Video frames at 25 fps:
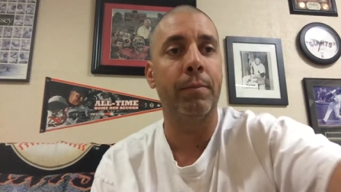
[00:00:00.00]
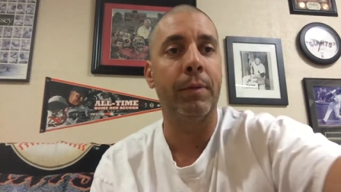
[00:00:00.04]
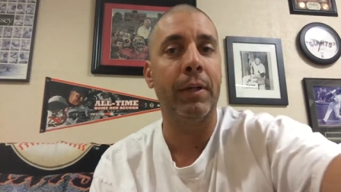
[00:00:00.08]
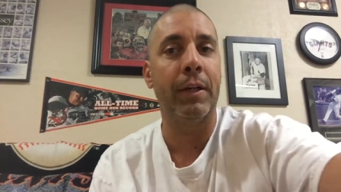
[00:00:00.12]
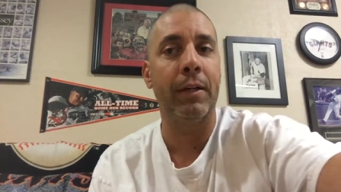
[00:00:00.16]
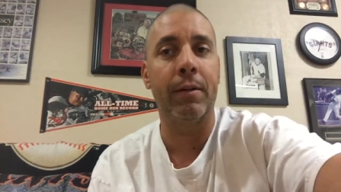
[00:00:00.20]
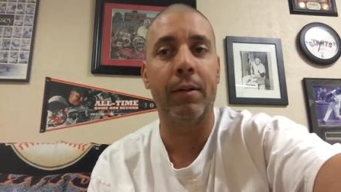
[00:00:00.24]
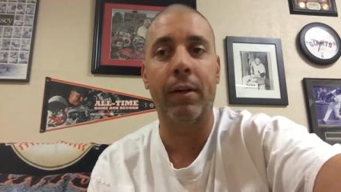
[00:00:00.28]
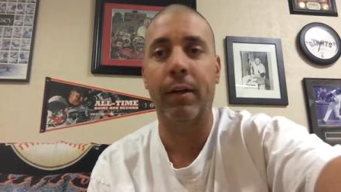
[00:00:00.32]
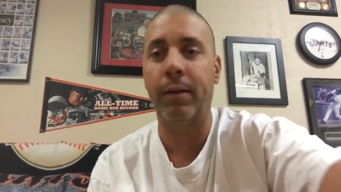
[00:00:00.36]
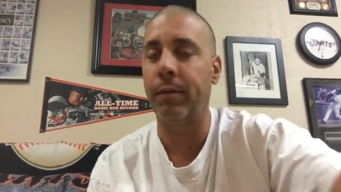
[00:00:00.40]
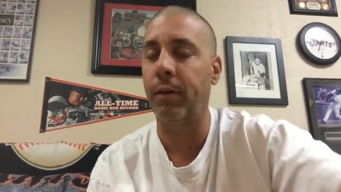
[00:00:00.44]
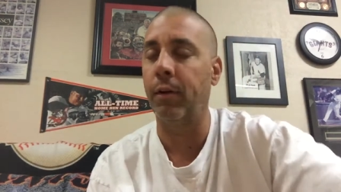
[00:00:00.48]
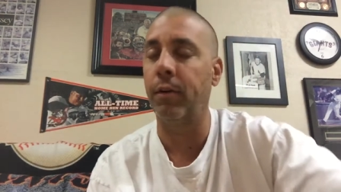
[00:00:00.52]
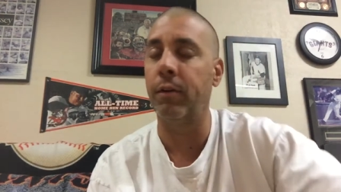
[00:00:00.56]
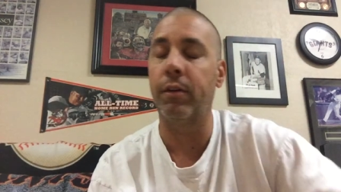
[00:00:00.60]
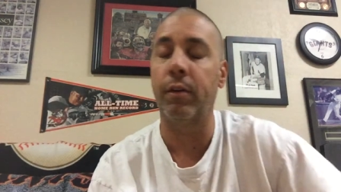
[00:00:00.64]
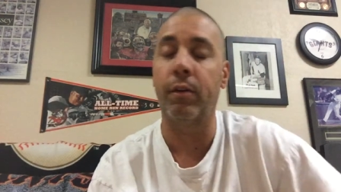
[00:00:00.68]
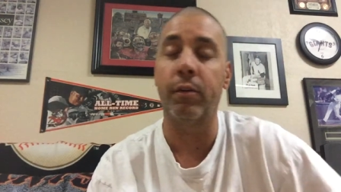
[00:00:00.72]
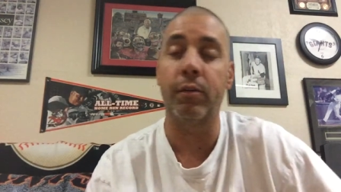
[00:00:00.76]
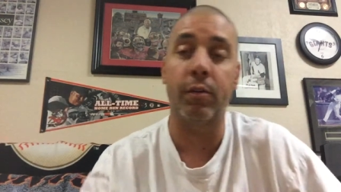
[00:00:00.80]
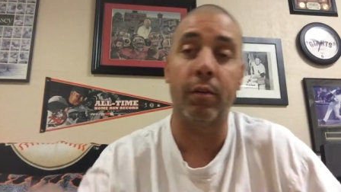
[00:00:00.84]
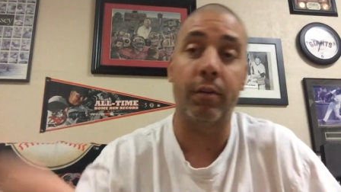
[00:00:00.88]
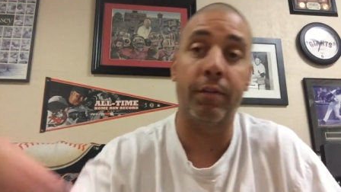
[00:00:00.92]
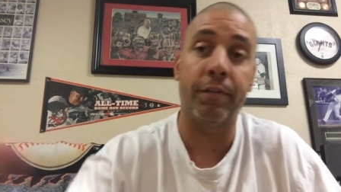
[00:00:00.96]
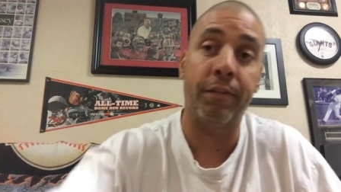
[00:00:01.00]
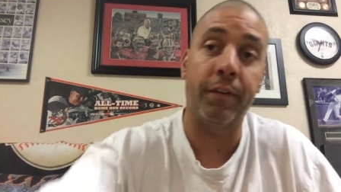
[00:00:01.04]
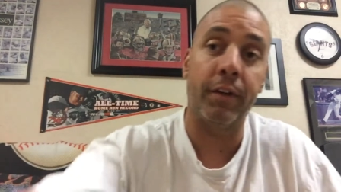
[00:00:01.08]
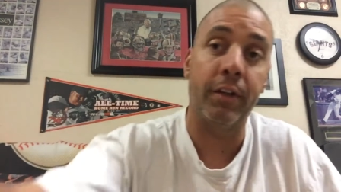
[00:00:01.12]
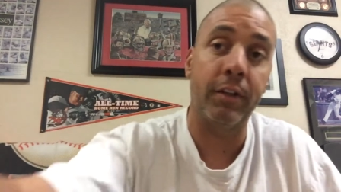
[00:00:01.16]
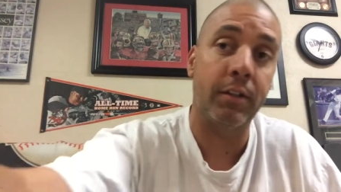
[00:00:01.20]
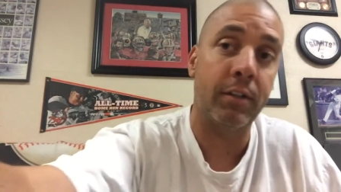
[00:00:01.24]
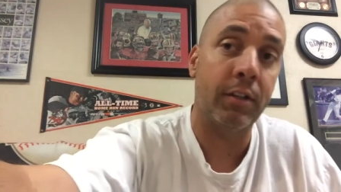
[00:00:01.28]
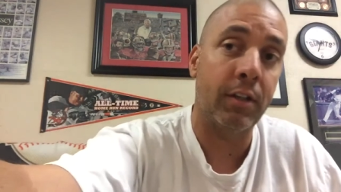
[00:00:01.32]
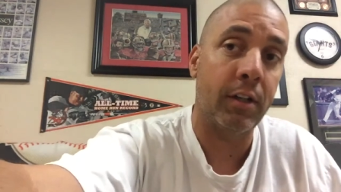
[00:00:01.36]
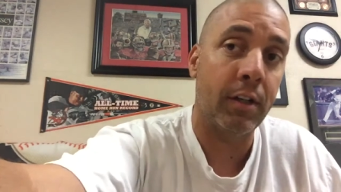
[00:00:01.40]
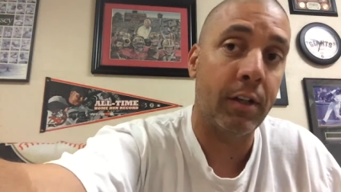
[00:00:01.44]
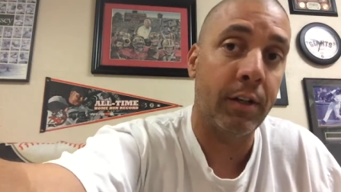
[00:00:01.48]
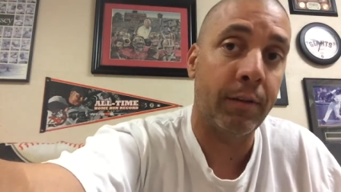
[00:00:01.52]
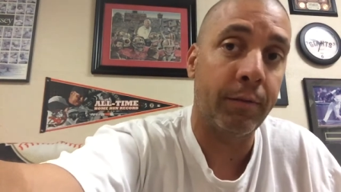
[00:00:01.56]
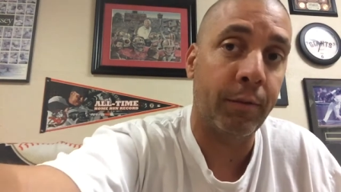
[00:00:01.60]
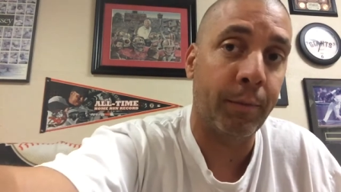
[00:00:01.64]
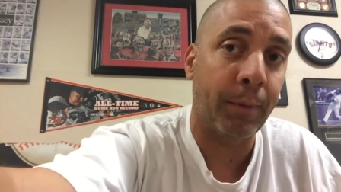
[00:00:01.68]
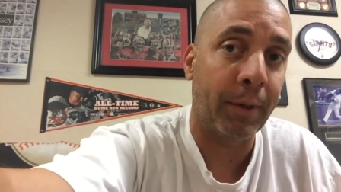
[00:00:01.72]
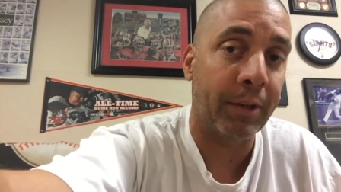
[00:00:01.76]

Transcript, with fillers: Man, I, th those are fun times.